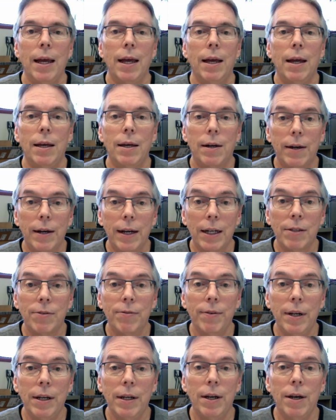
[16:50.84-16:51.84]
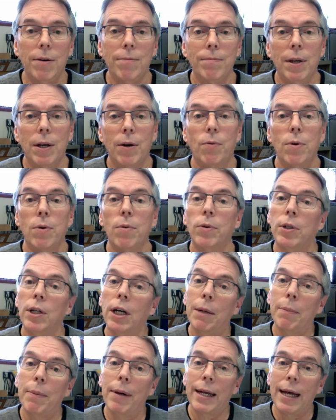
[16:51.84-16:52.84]
In our next video, we will
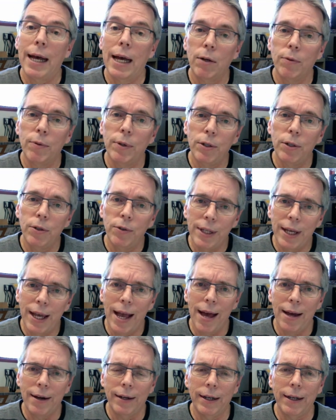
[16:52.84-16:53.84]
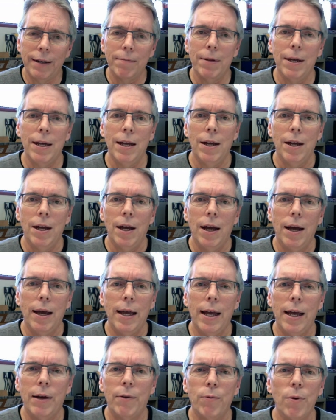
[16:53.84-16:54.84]
talk about how do we do the editing.
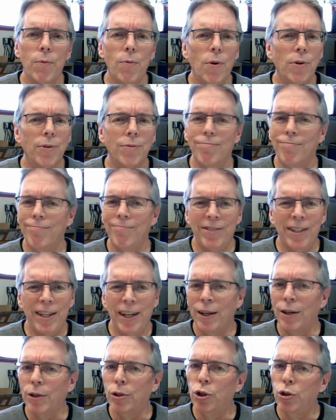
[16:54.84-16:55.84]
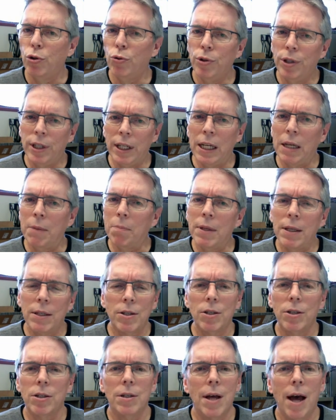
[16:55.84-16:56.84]
And we won't dig too deep. This
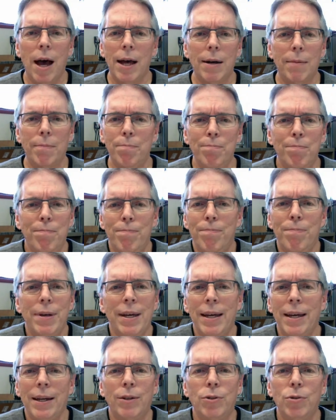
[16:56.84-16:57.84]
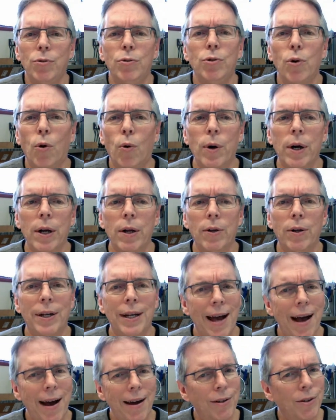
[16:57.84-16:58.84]
is not a big tutorial on
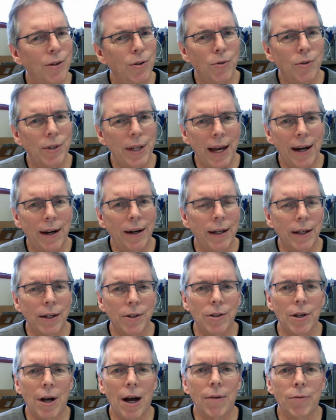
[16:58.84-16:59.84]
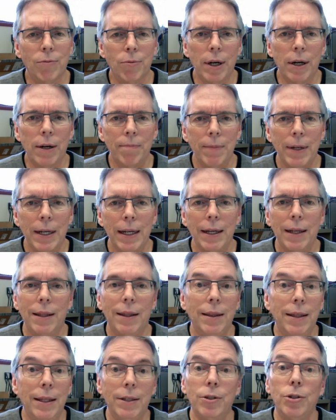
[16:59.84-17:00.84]
how to use editing software.
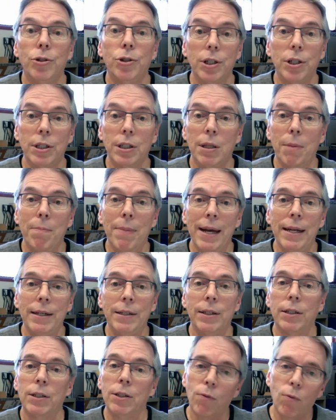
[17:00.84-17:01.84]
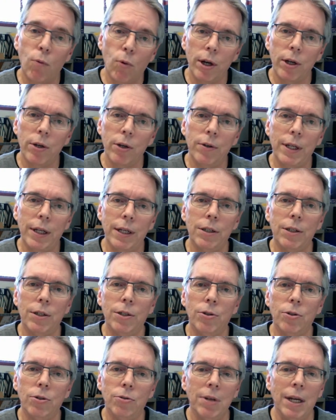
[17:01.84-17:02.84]
This is just the basics of what you need to
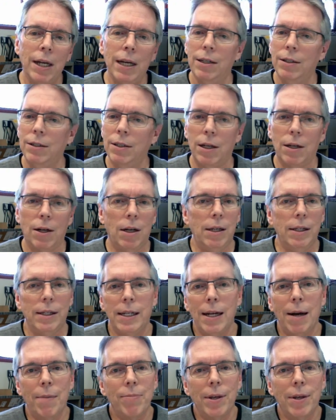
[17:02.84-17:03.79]
do to clean up